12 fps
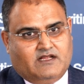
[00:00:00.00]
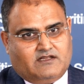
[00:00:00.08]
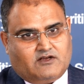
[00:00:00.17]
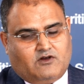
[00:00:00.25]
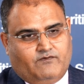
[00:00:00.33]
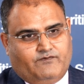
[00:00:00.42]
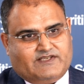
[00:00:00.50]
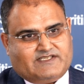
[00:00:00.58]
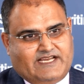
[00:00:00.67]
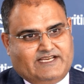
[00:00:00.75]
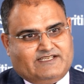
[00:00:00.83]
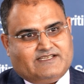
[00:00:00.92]
the
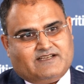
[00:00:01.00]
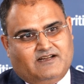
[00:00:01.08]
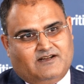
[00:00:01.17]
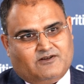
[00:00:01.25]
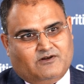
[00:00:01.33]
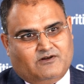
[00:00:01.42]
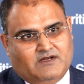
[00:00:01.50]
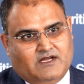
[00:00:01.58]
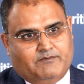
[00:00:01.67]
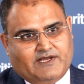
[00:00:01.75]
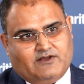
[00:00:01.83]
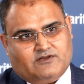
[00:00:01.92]
confiscated cargo
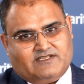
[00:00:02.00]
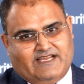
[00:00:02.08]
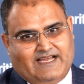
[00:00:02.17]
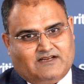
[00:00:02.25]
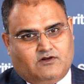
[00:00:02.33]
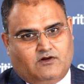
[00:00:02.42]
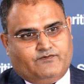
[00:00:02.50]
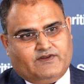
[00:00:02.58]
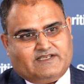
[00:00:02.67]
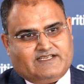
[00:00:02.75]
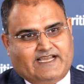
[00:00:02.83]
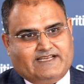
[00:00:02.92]
because they had
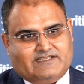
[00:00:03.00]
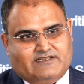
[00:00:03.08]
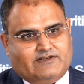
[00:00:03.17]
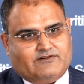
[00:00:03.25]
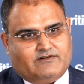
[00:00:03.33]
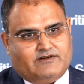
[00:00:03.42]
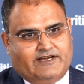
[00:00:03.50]
confiscated it